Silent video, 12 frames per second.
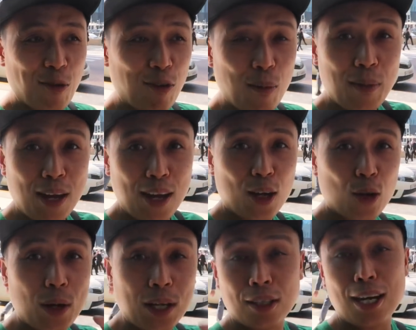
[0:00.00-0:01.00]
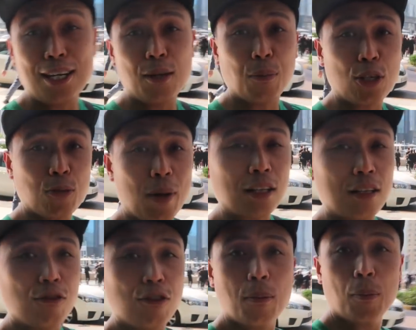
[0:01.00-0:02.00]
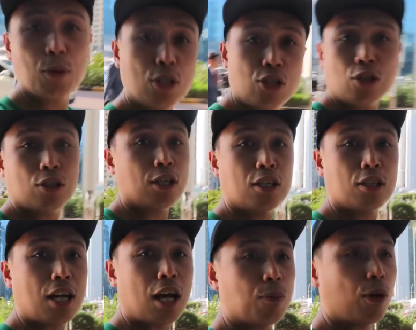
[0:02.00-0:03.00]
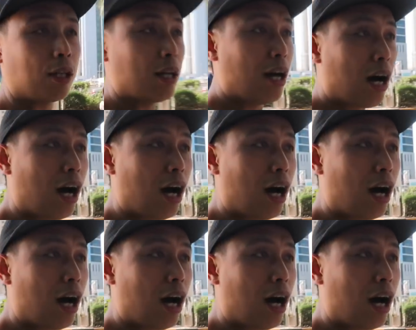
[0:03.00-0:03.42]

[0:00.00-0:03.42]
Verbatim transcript: from a quick trading perspective, from a position trading standpoint,